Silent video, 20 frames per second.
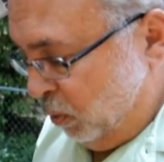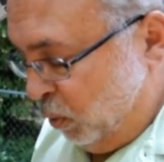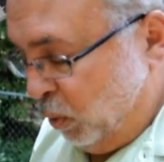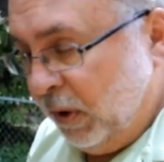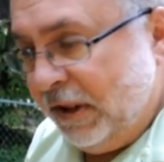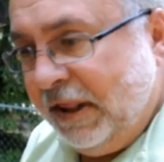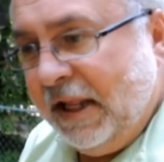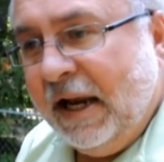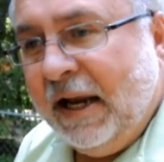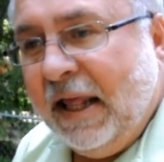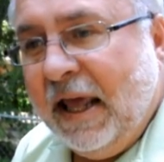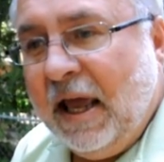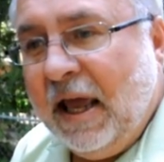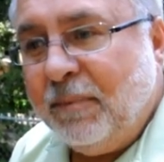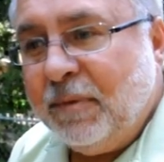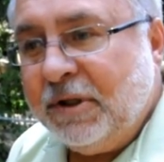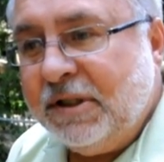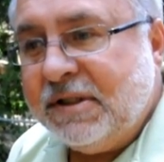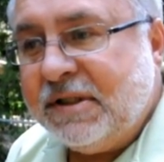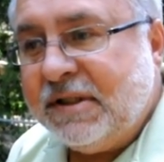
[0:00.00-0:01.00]
When that
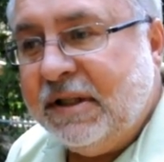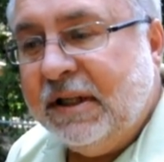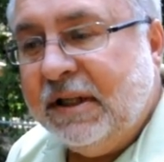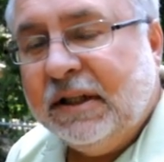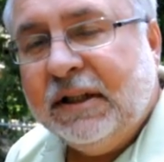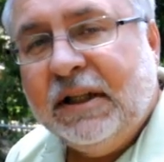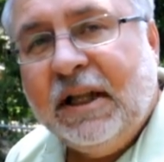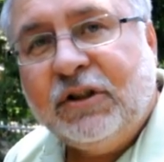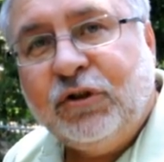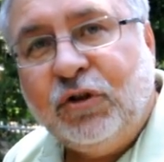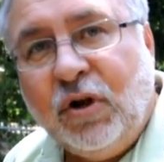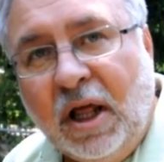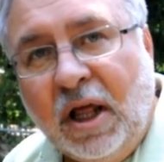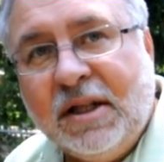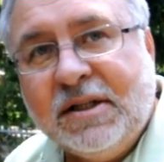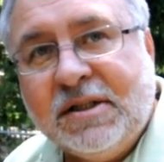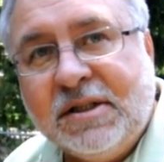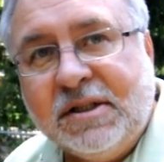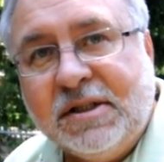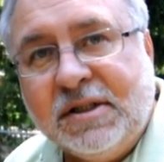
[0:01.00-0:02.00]
happens, then
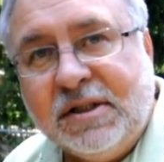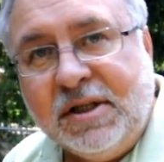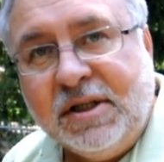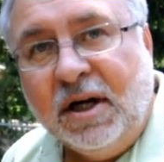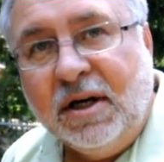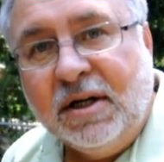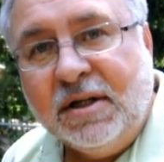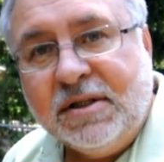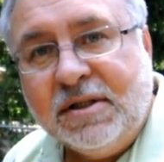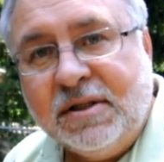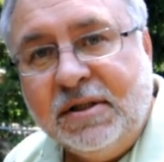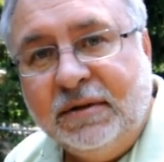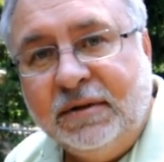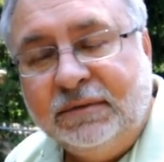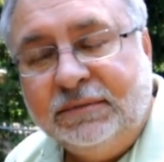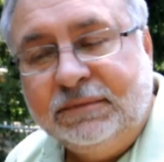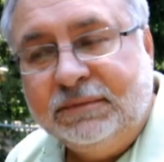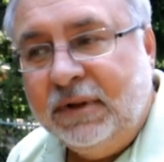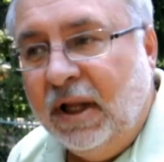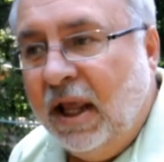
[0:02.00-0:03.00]
electrolysis starts,
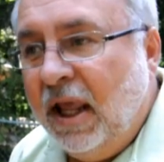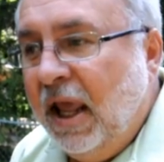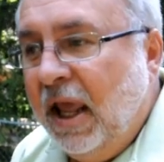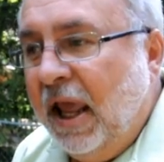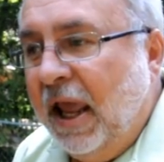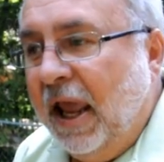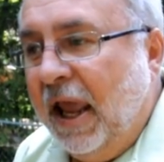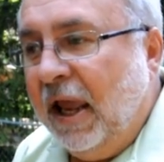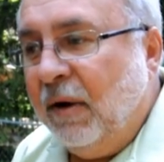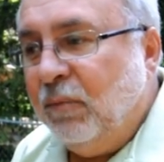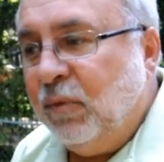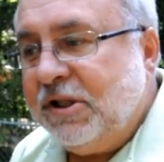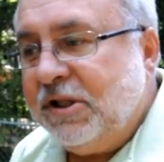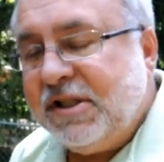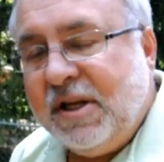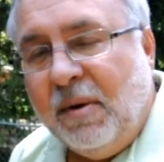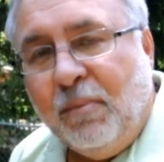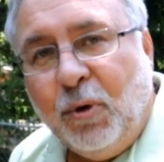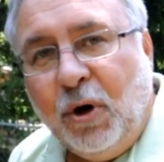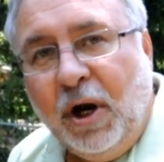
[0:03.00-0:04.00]
and we
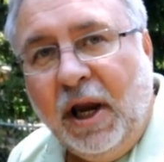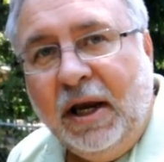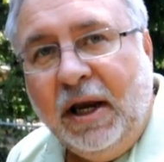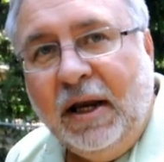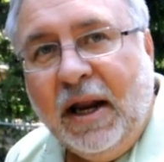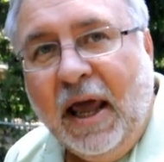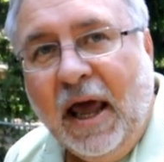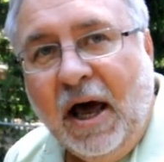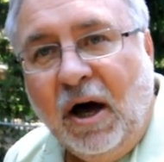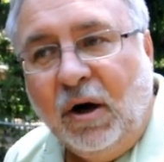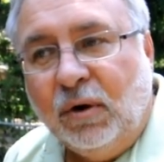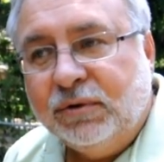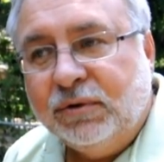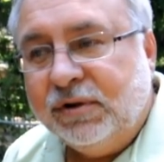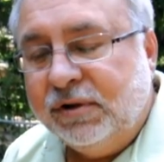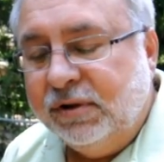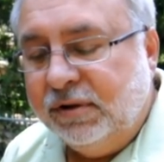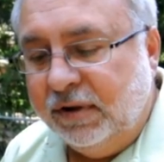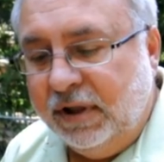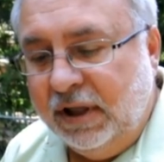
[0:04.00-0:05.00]
separate out
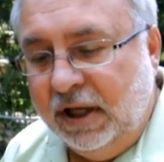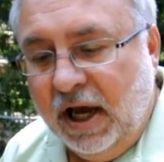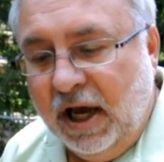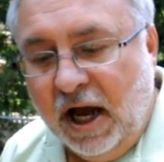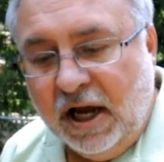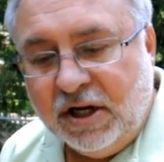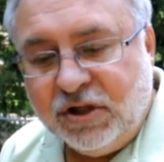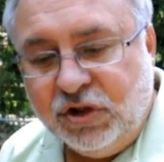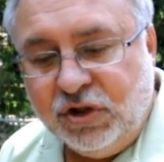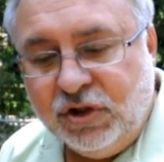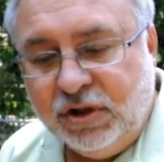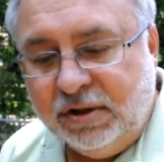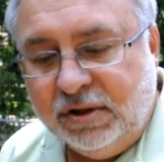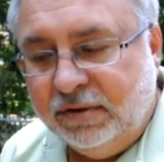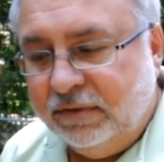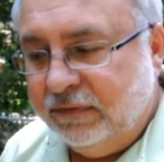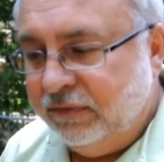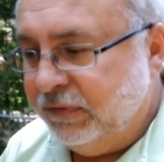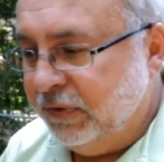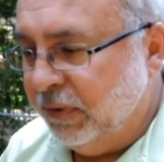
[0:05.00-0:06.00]
the
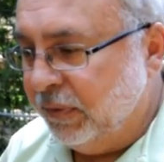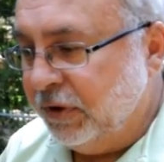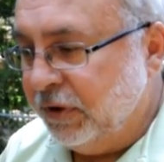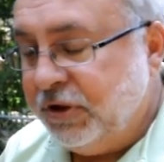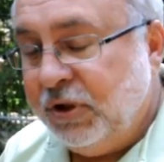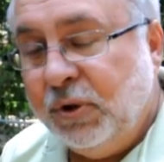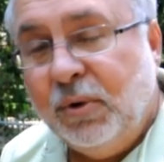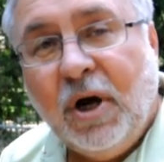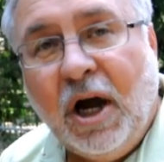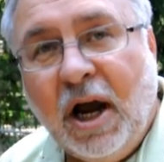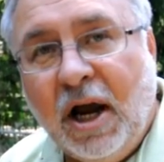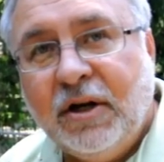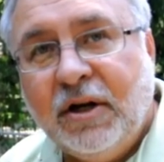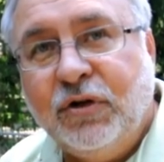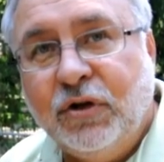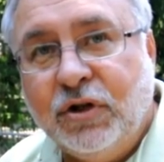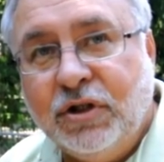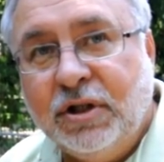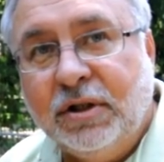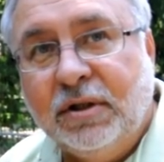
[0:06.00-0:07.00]
oxygen from the two
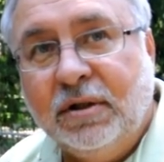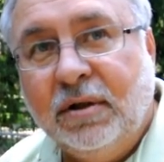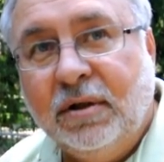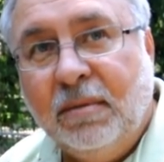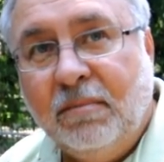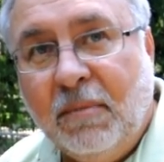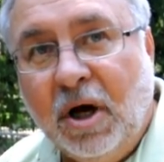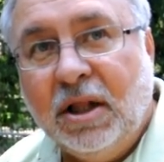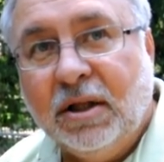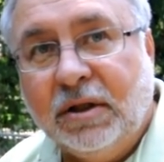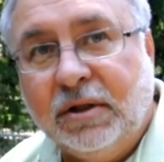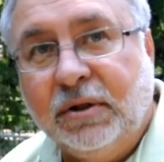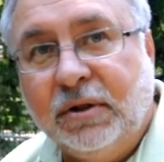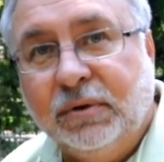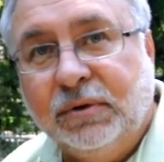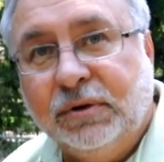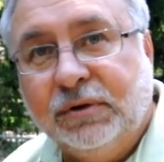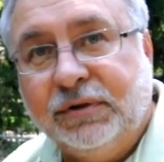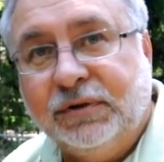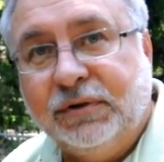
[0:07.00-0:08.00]
hydrogen
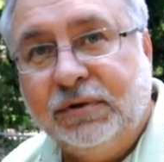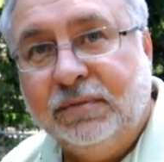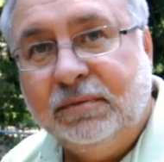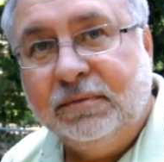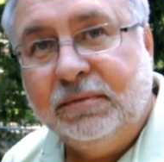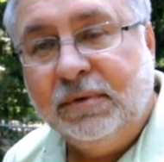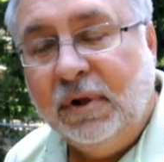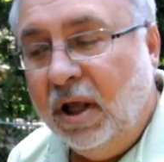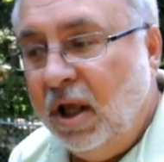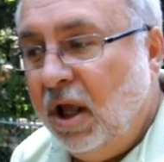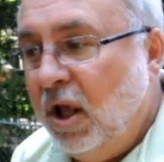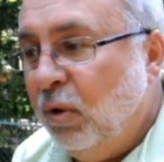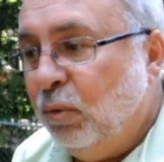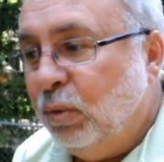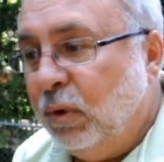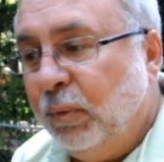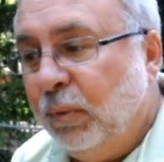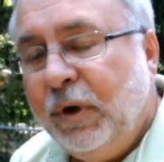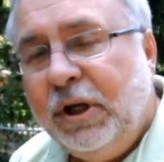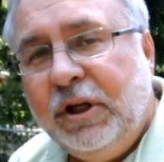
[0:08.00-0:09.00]

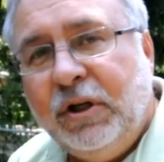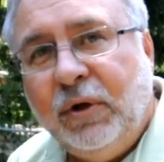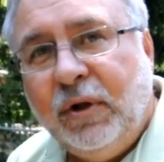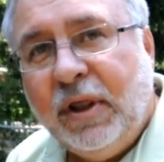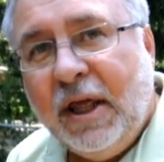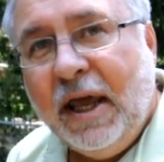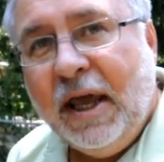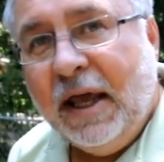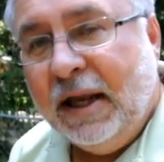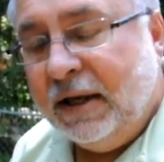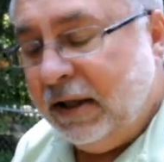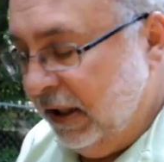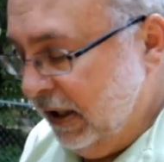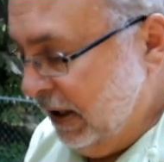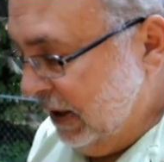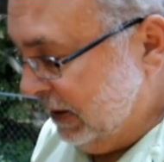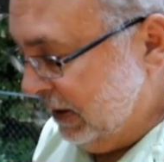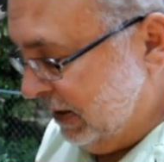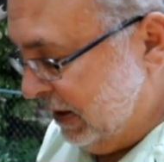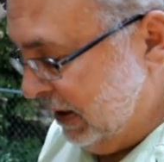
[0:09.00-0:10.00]
molecules. When we do that,
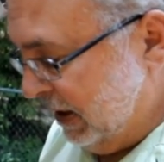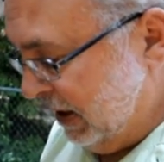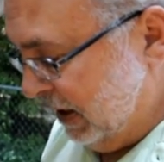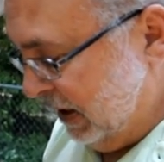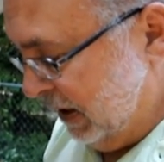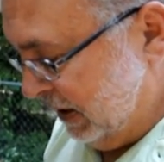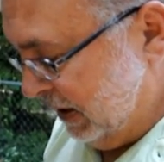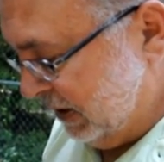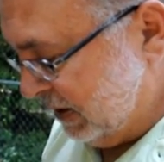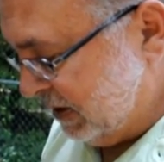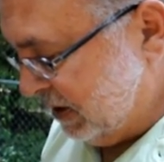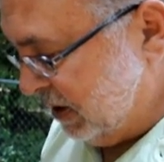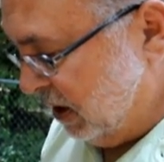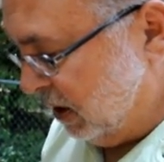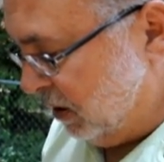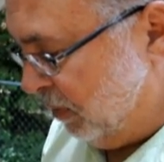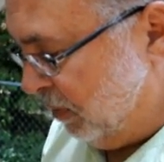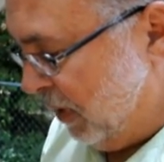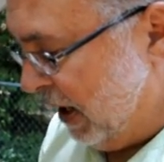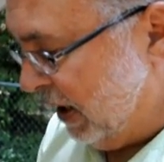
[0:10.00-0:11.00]
then it is
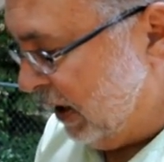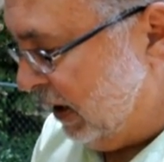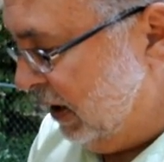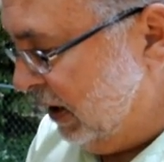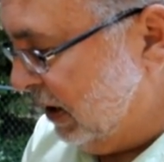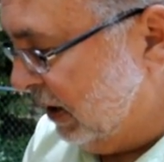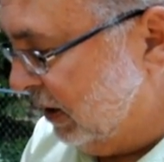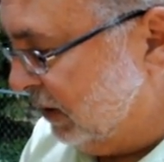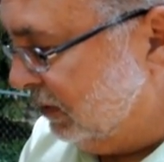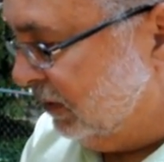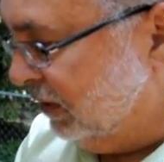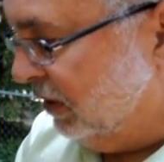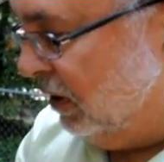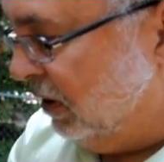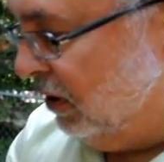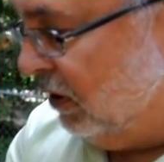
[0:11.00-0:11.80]
sucked back in